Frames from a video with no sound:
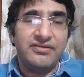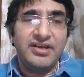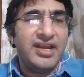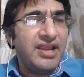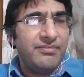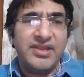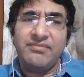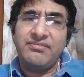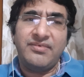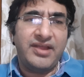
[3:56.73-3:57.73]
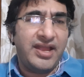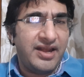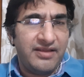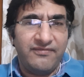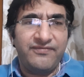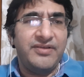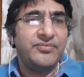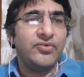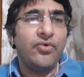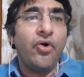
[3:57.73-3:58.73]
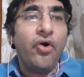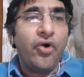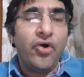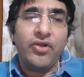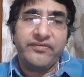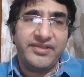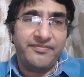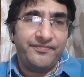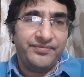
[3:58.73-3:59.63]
Name them, and I flipped through all of them,